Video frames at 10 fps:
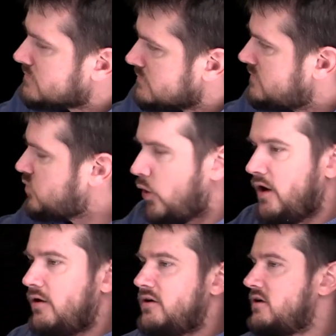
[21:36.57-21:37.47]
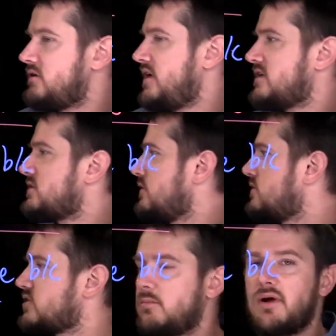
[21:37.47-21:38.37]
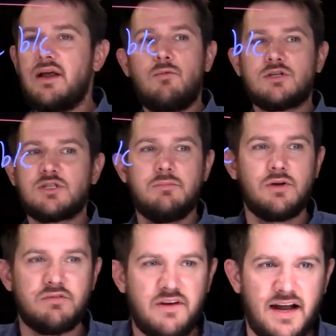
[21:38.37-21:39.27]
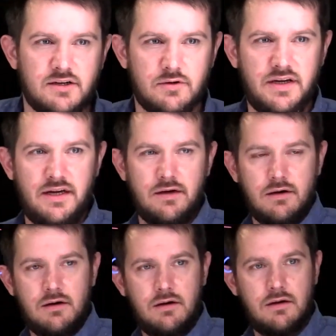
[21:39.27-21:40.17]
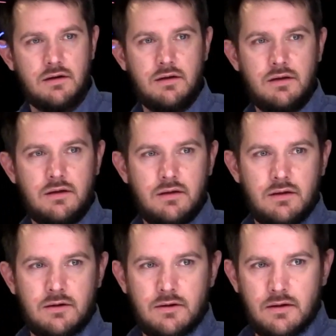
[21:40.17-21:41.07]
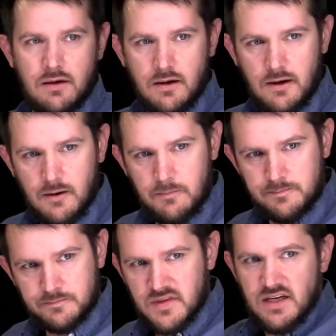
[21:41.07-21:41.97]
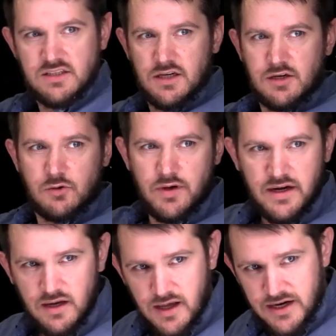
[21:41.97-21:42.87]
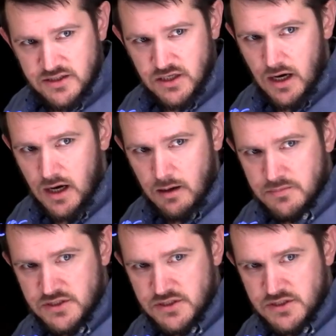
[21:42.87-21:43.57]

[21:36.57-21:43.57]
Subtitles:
Toyota or Tesla or somebody wants to build a factory here. And it's going to create a lot of jobs.